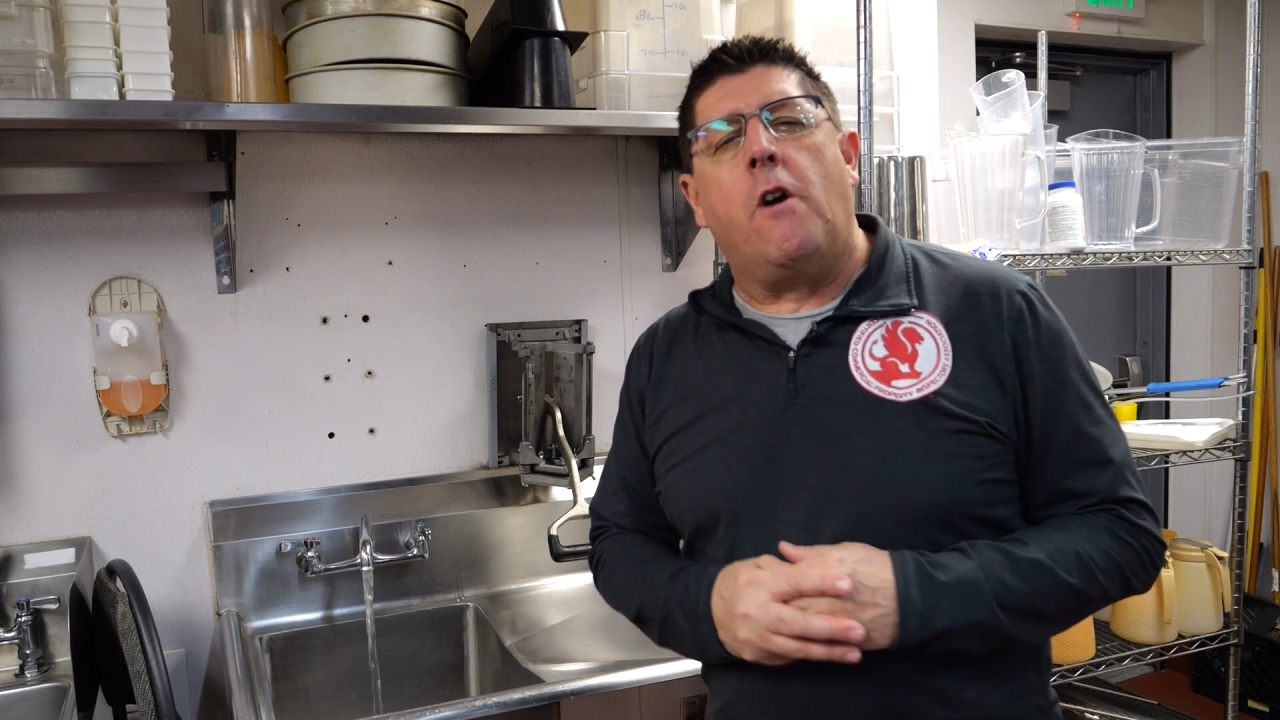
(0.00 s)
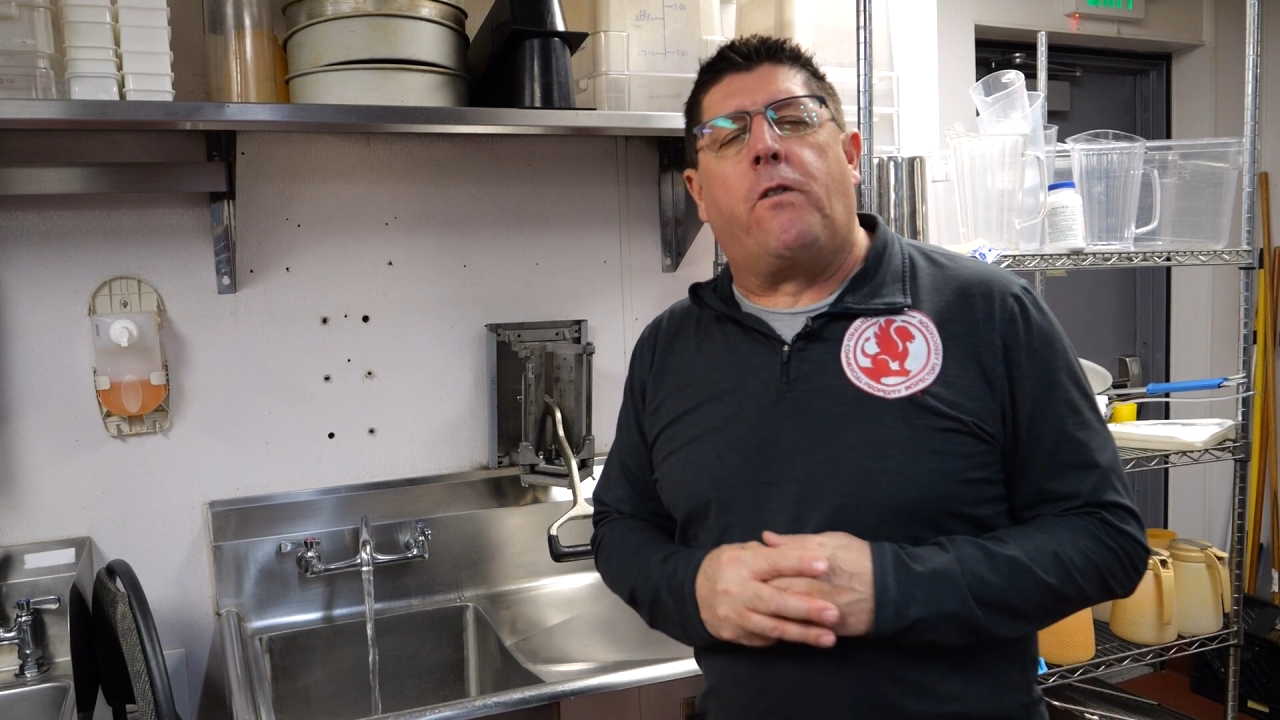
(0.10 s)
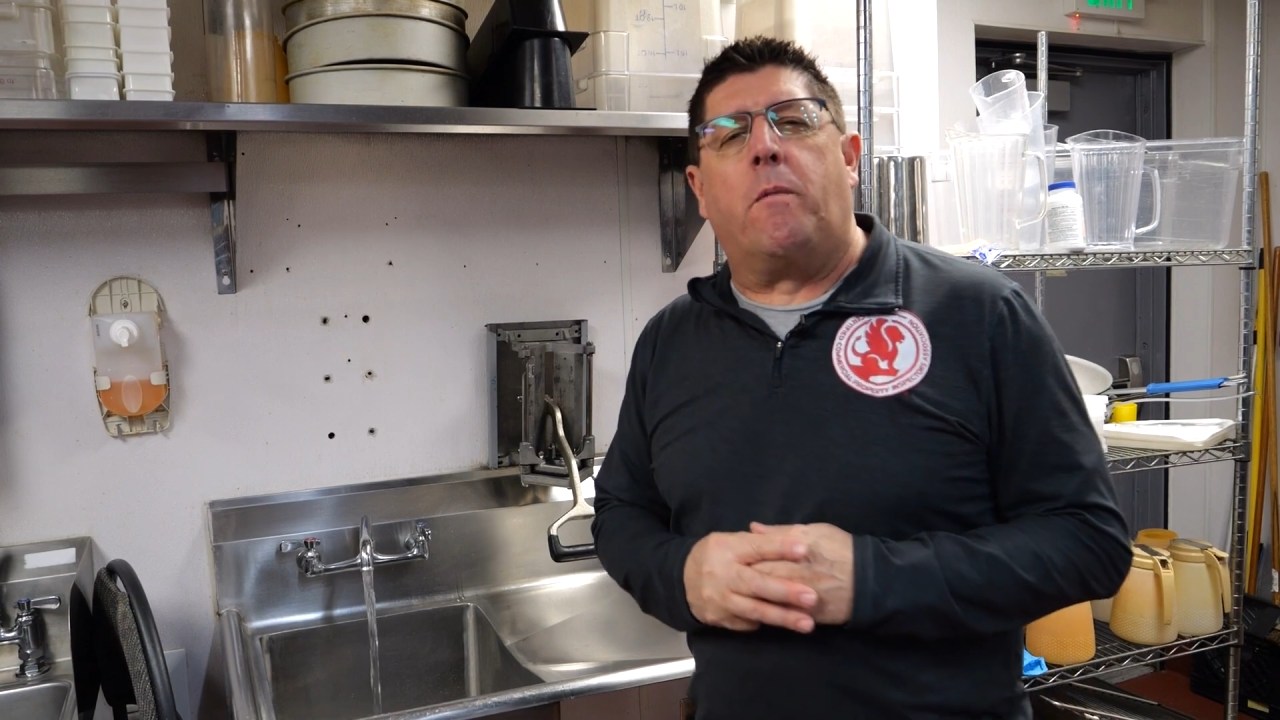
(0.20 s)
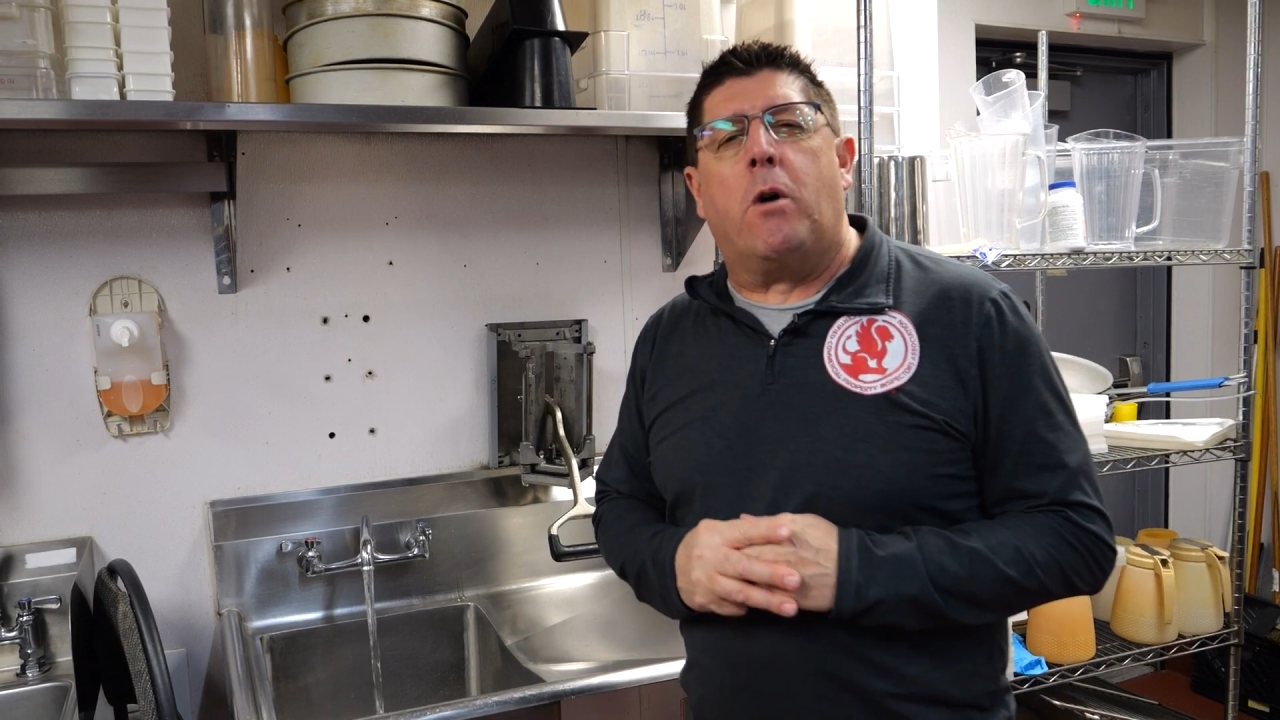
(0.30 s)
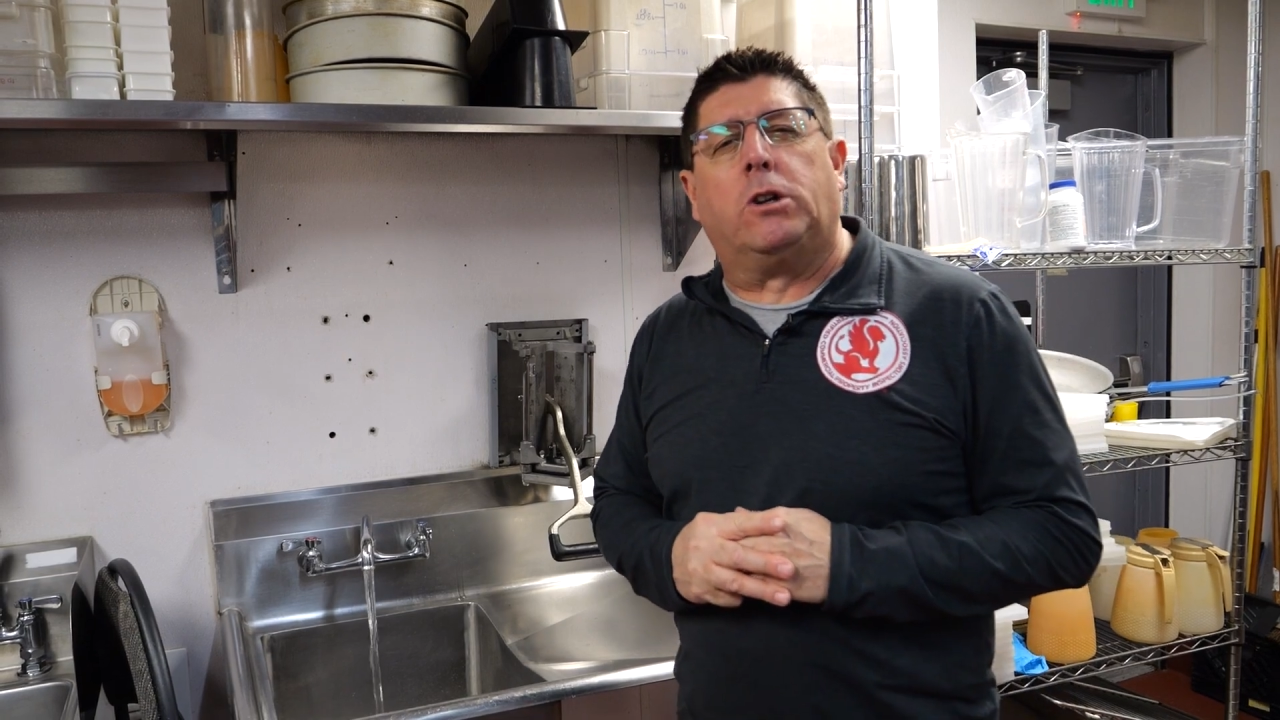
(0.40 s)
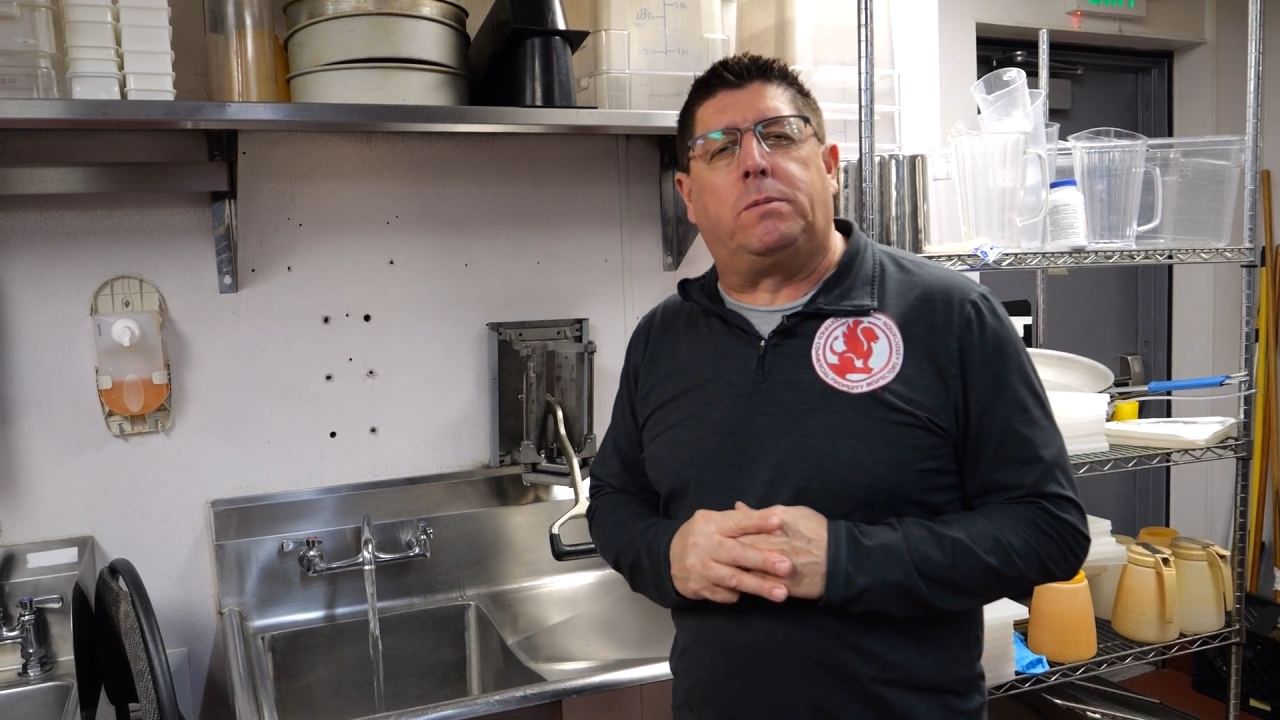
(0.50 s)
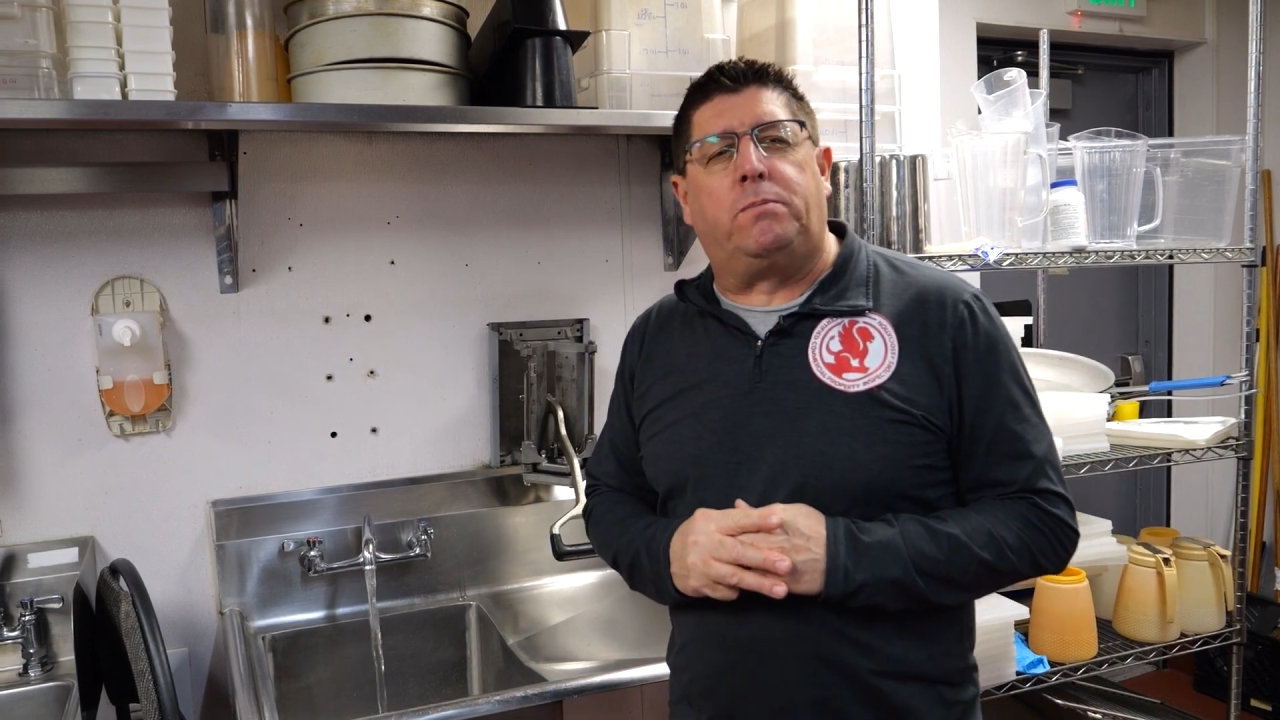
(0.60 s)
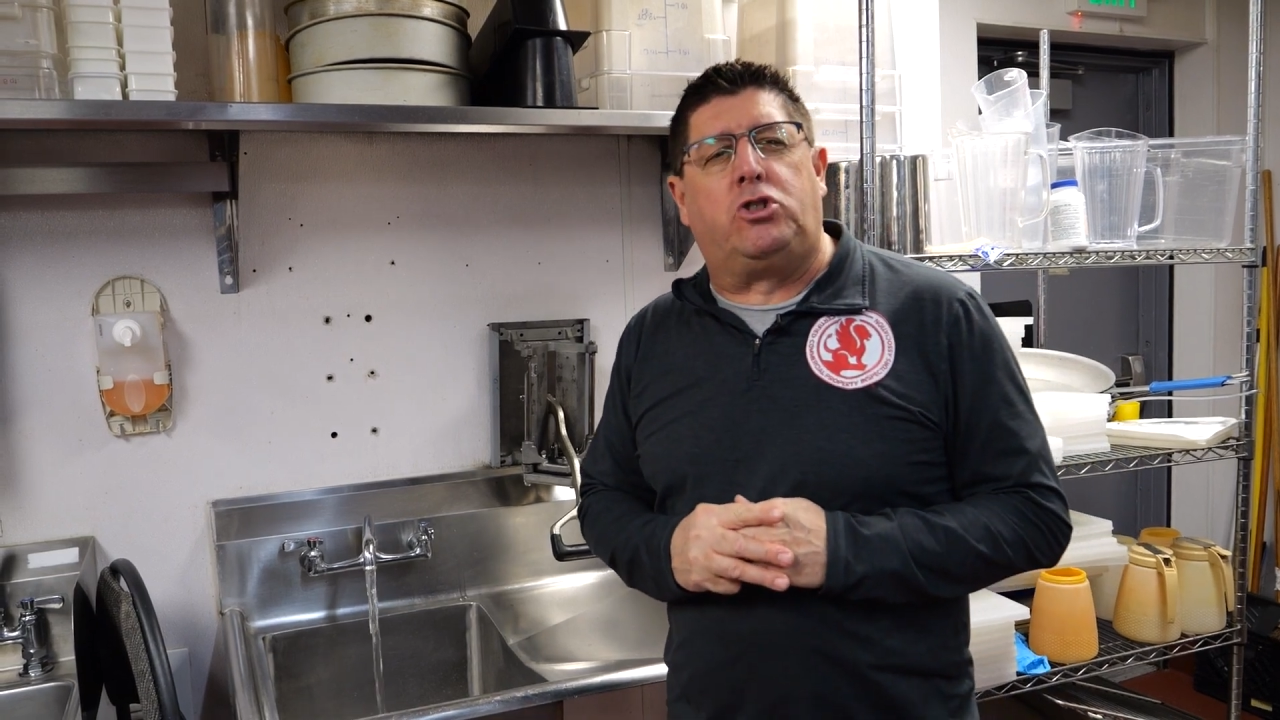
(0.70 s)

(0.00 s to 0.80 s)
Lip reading: most